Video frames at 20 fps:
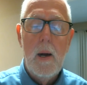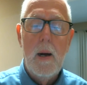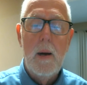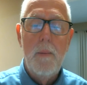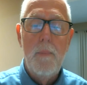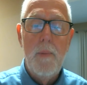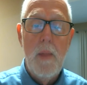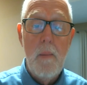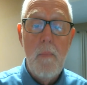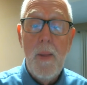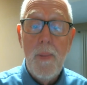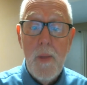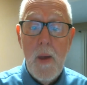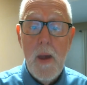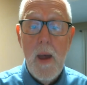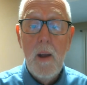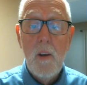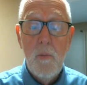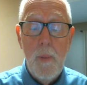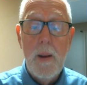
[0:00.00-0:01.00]
they met
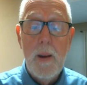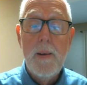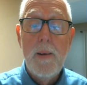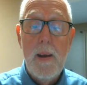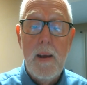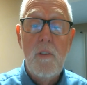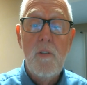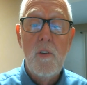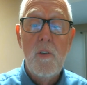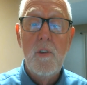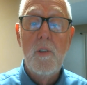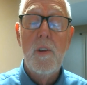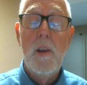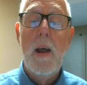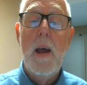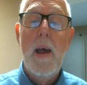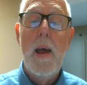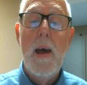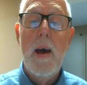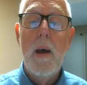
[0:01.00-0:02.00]
the expectations
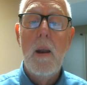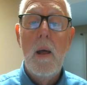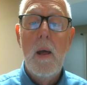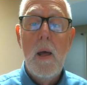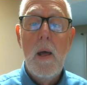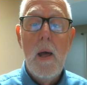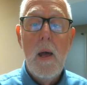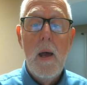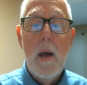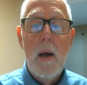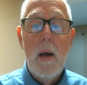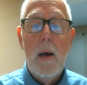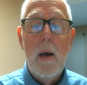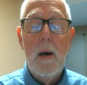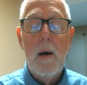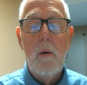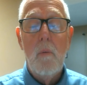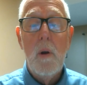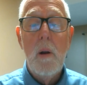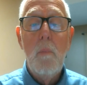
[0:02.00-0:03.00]
that I had.
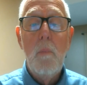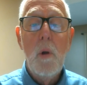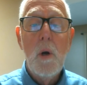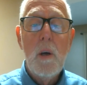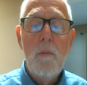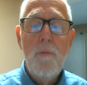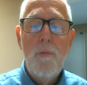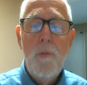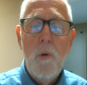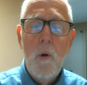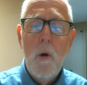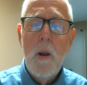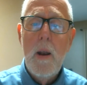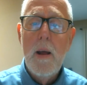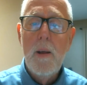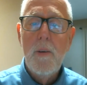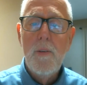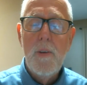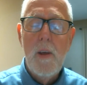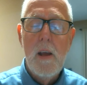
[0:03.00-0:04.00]
What I'm looking for in an
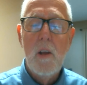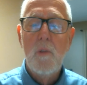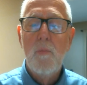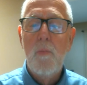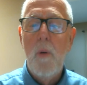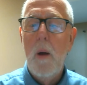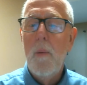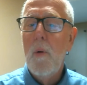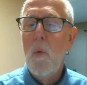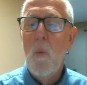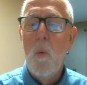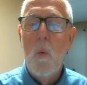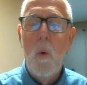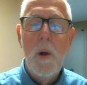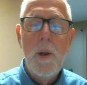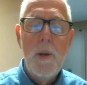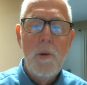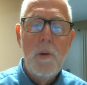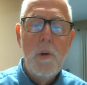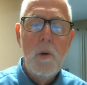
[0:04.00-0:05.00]
essay is probably
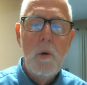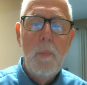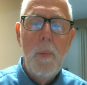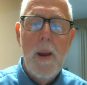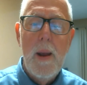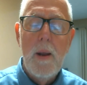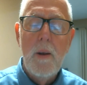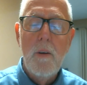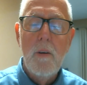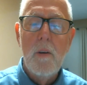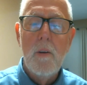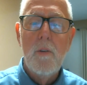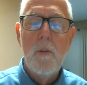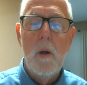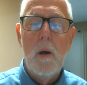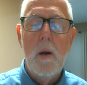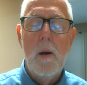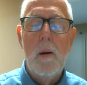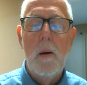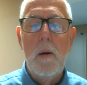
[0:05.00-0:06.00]
1 to 2
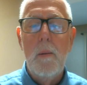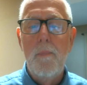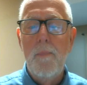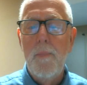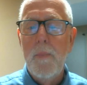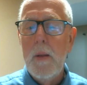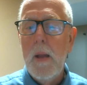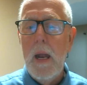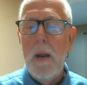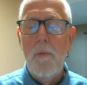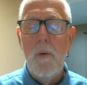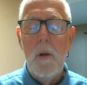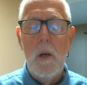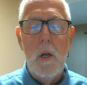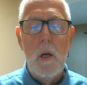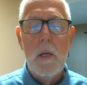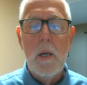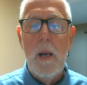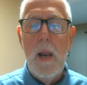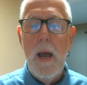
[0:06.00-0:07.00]
pages, kind of a
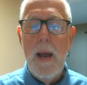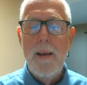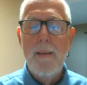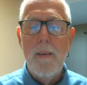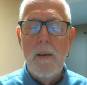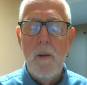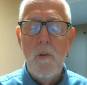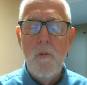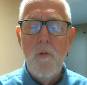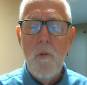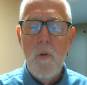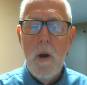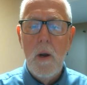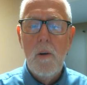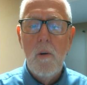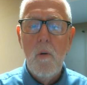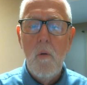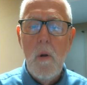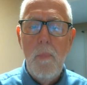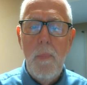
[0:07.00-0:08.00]
nice
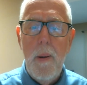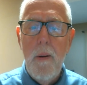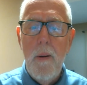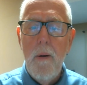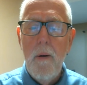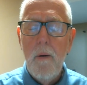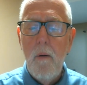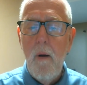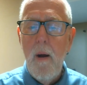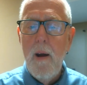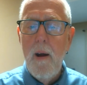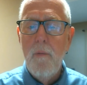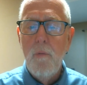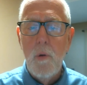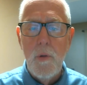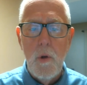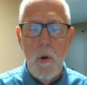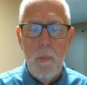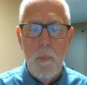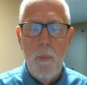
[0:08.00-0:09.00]
introductory paragraph
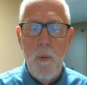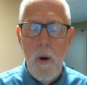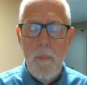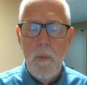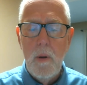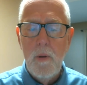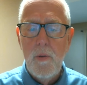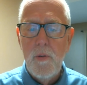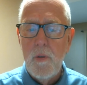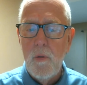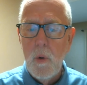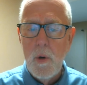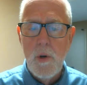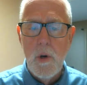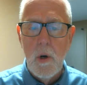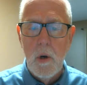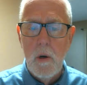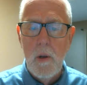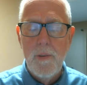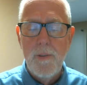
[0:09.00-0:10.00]
with your premise of what
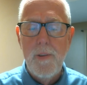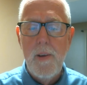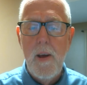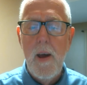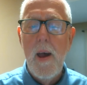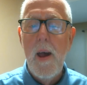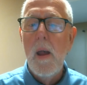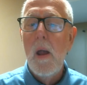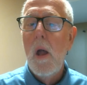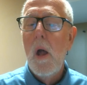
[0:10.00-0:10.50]
you're going to say